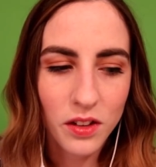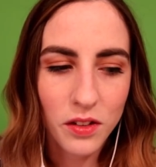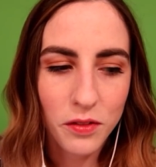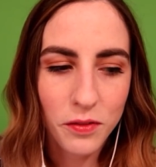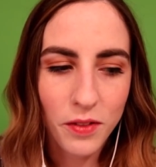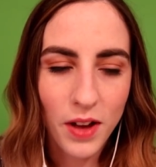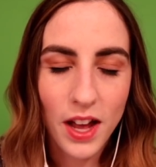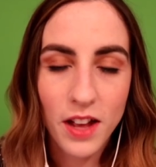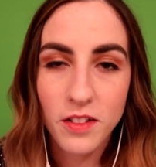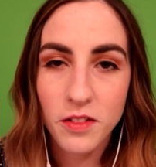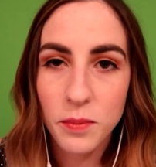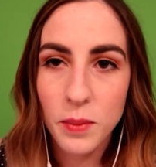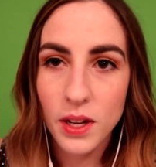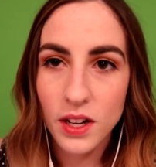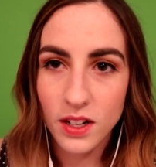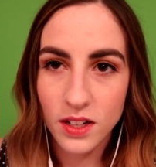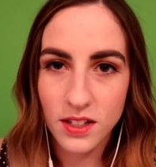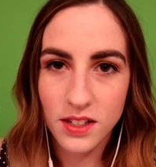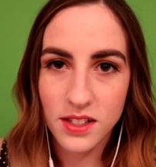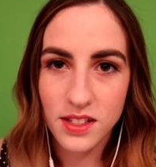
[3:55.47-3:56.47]
5
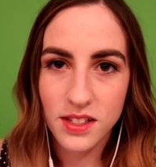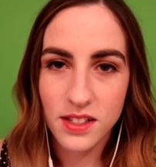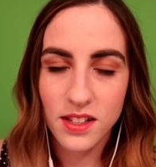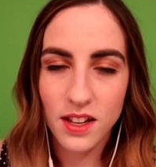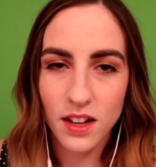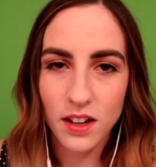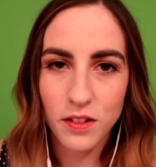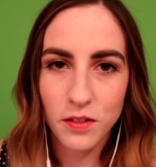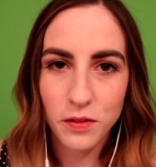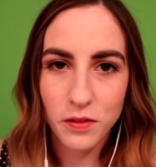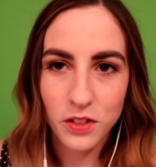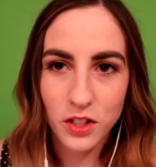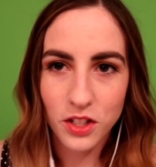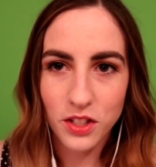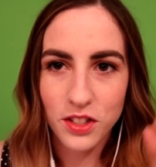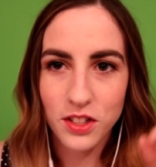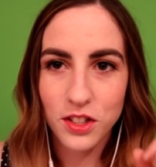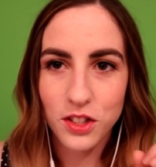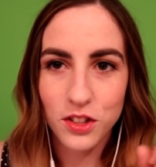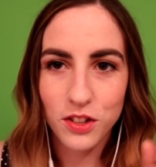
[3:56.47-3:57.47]
minutes of
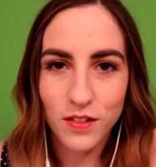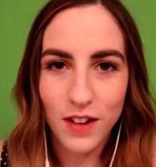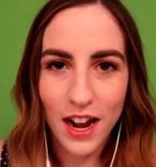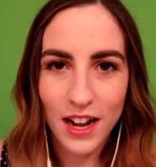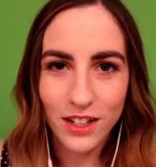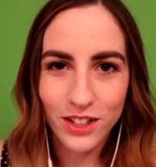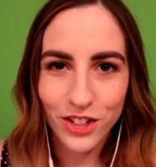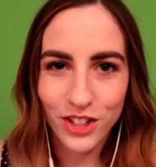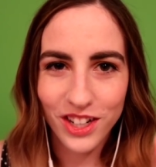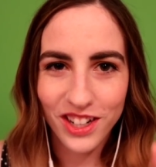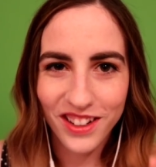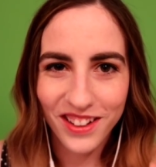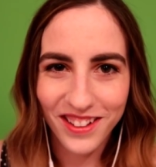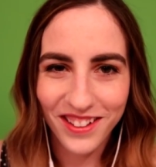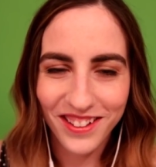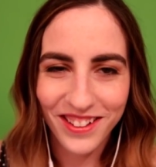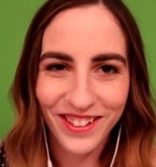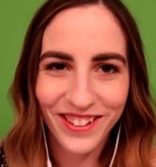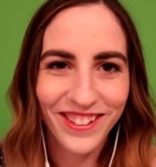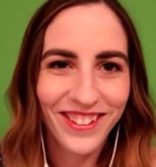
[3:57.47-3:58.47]
just
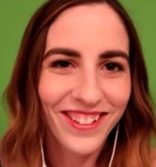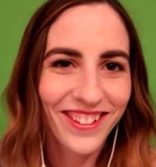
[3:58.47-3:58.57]
scratching,